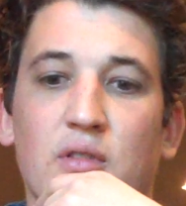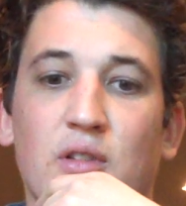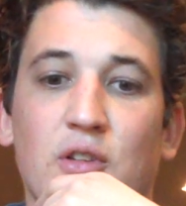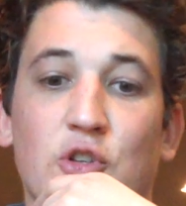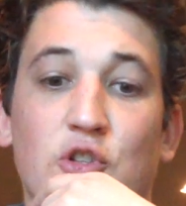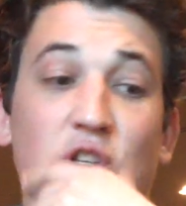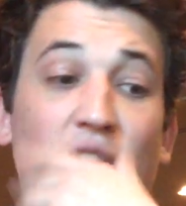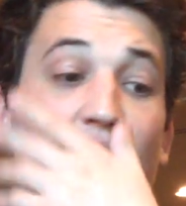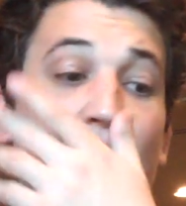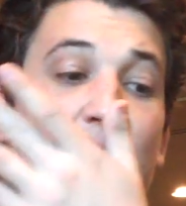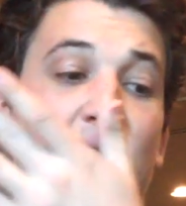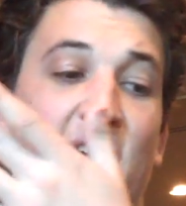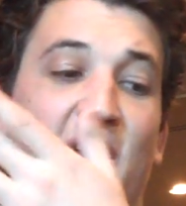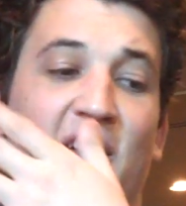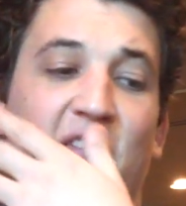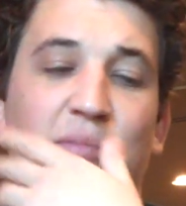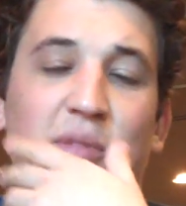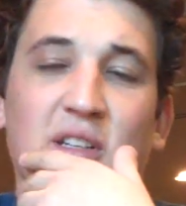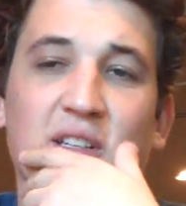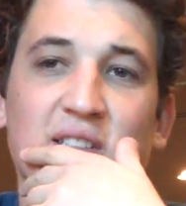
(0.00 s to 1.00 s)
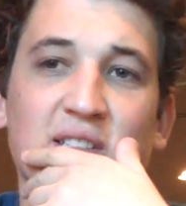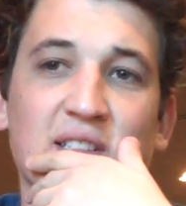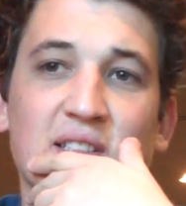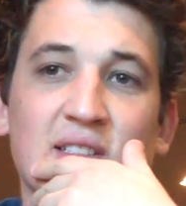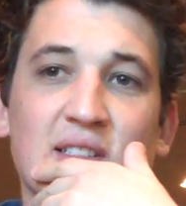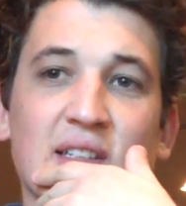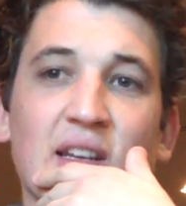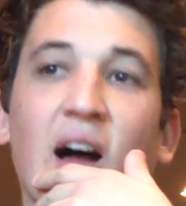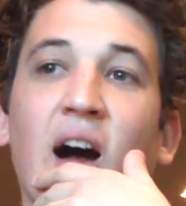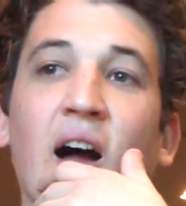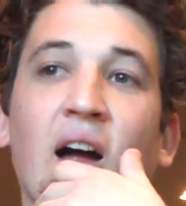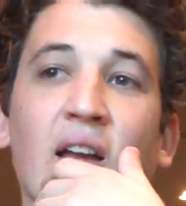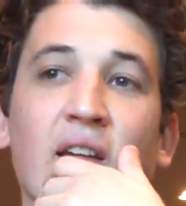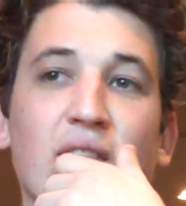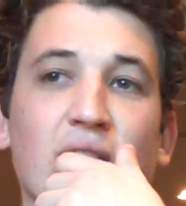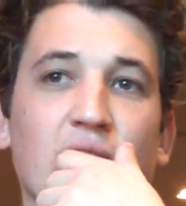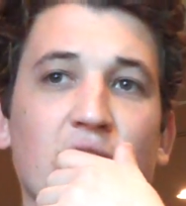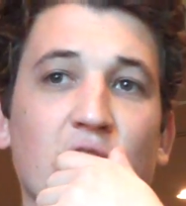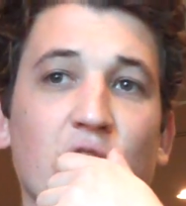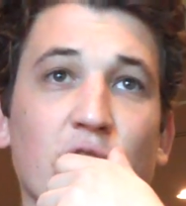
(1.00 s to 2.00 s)
job to have, because it's not,
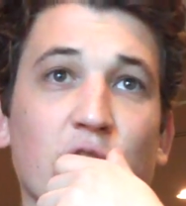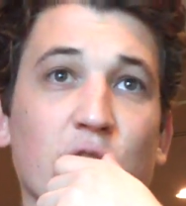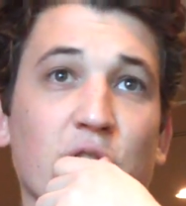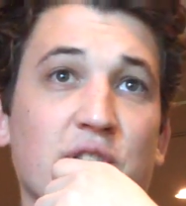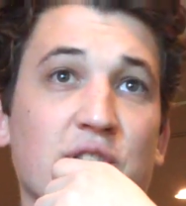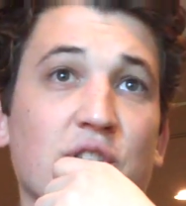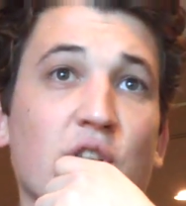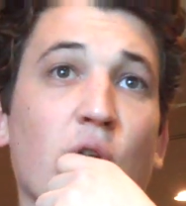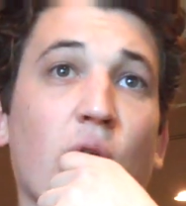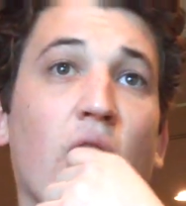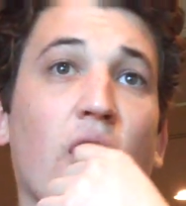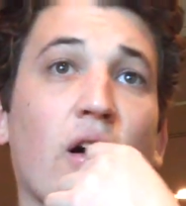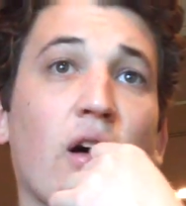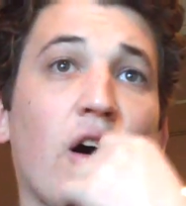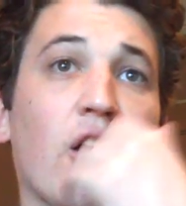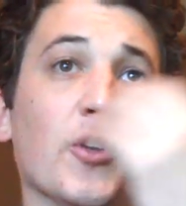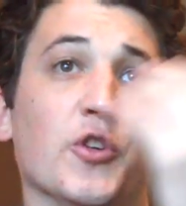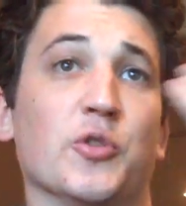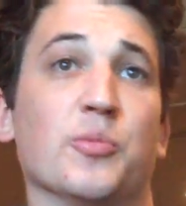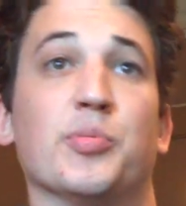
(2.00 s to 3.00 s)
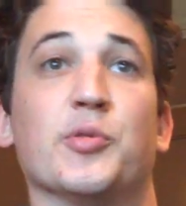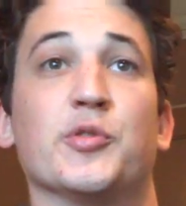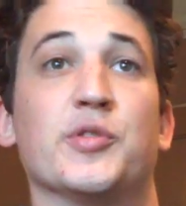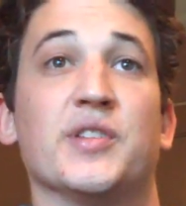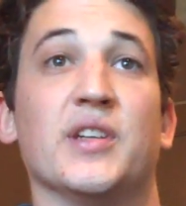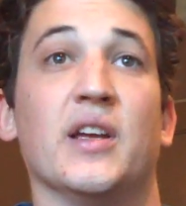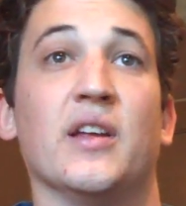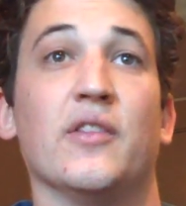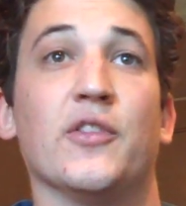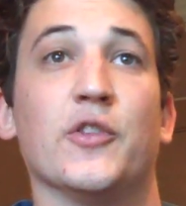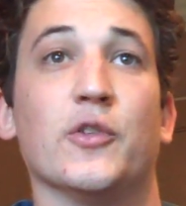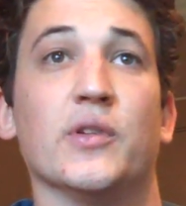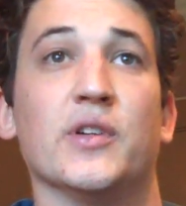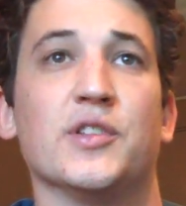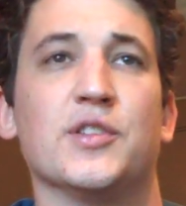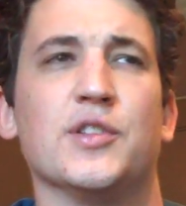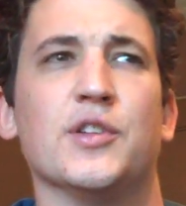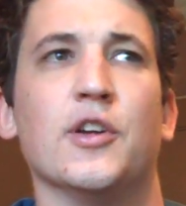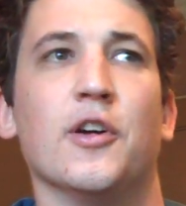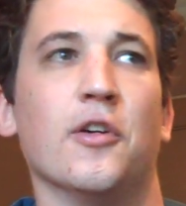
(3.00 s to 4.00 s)
there is no 100%. There
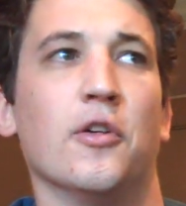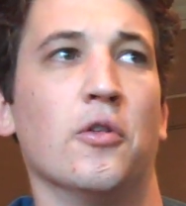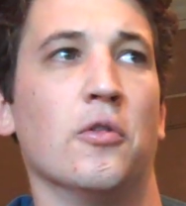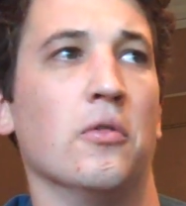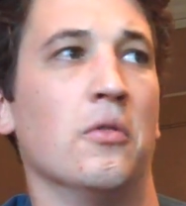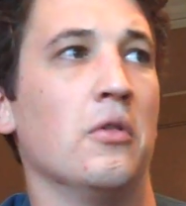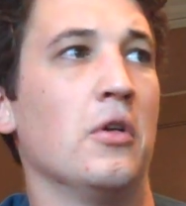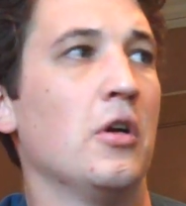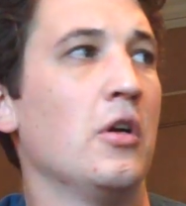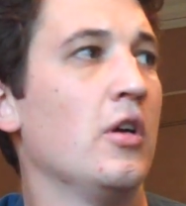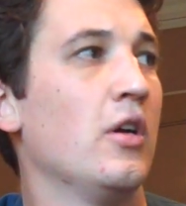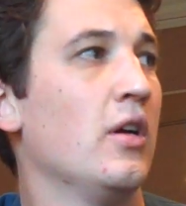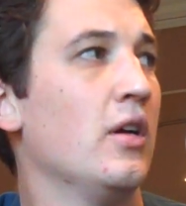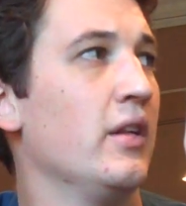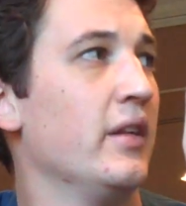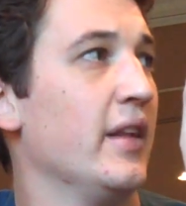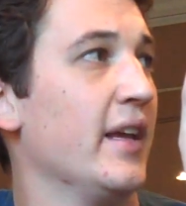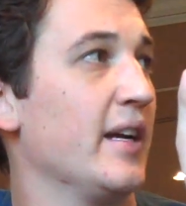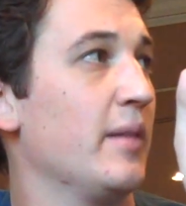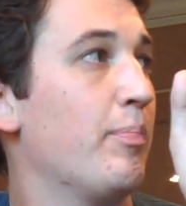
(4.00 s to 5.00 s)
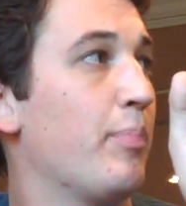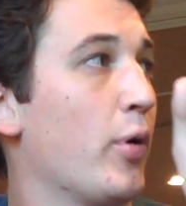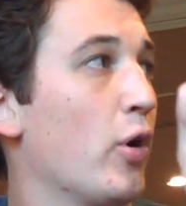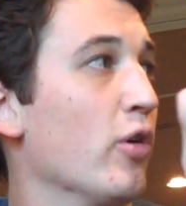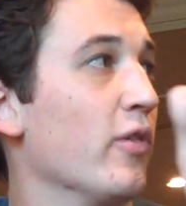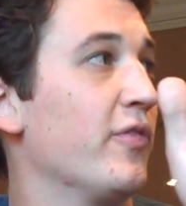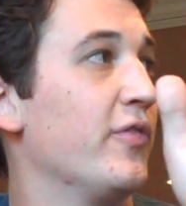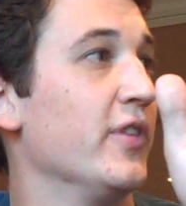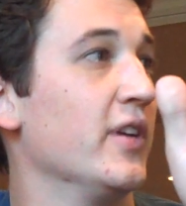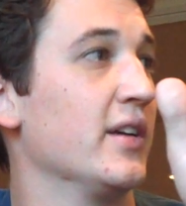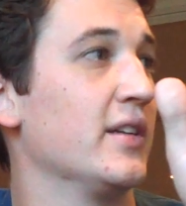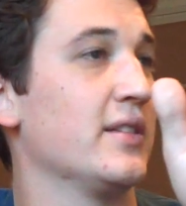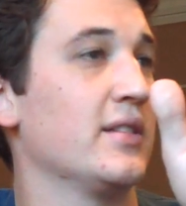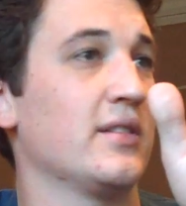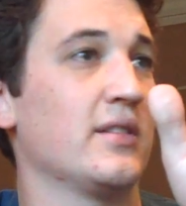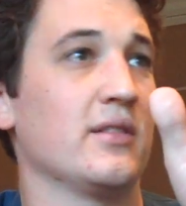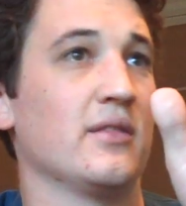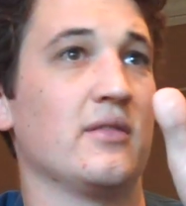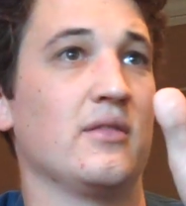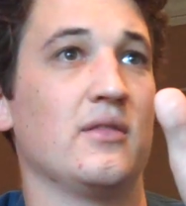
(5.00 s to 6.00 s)
is no
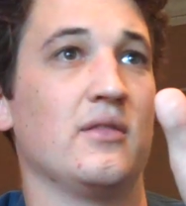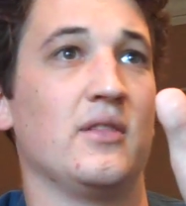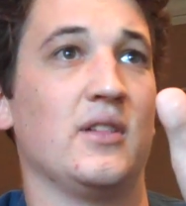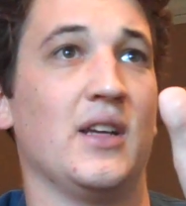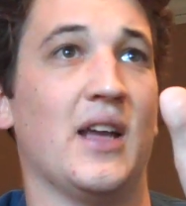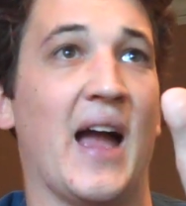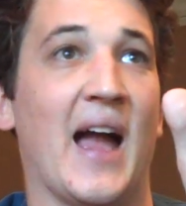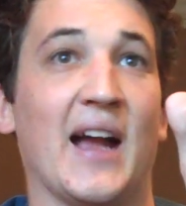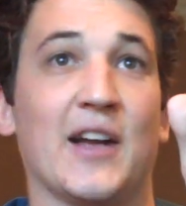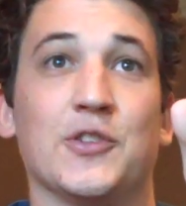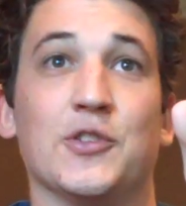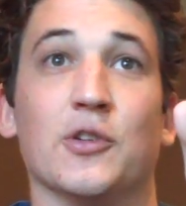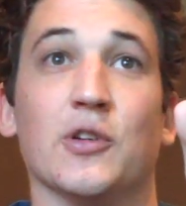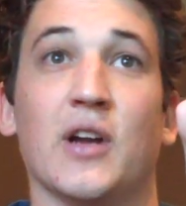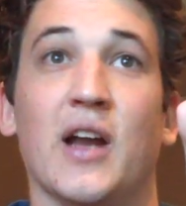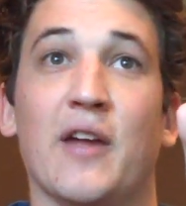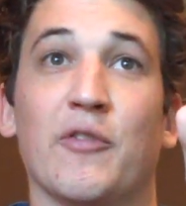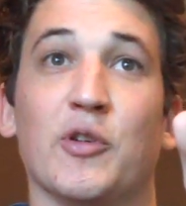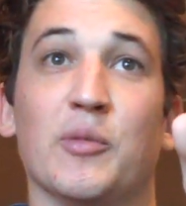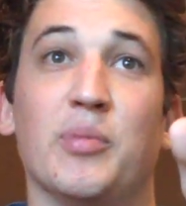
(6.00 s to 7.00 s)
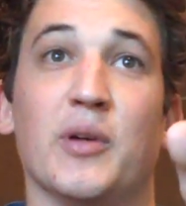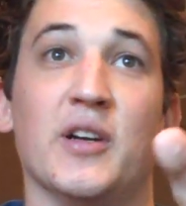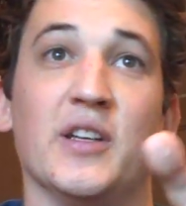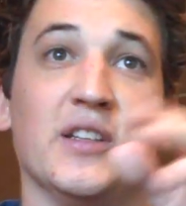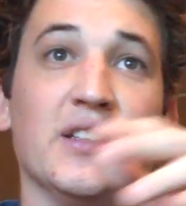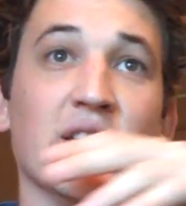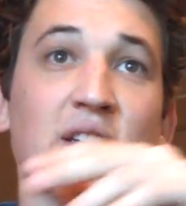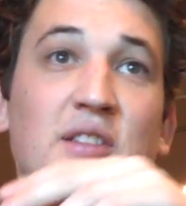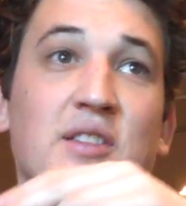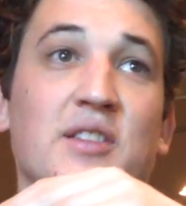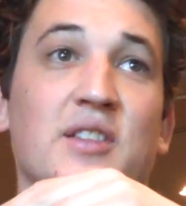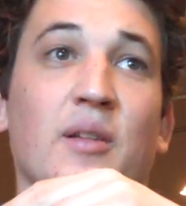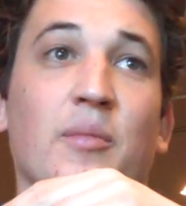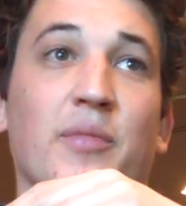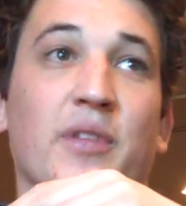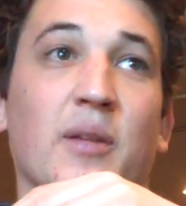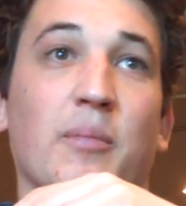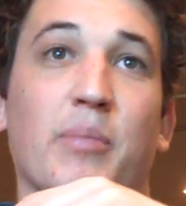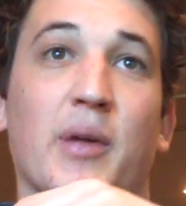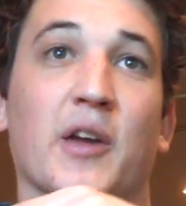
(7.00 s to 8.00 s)
perfect actor. Everybody does
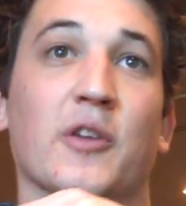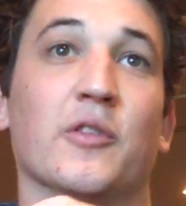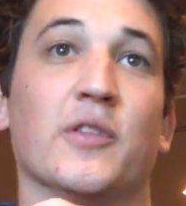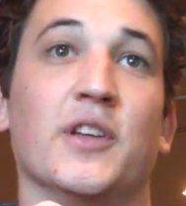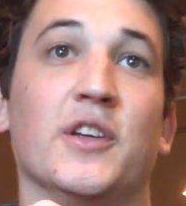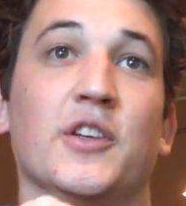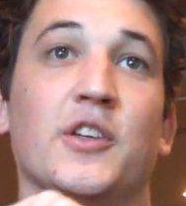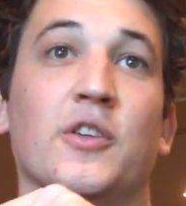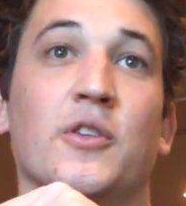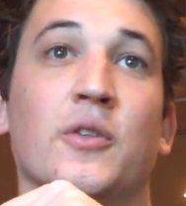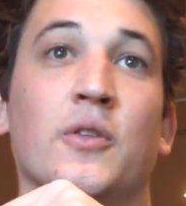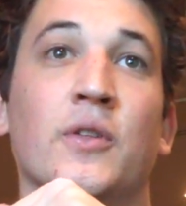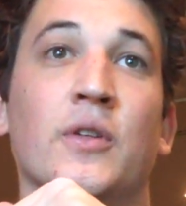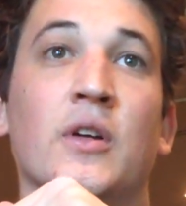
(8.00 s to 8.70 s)
something better than you.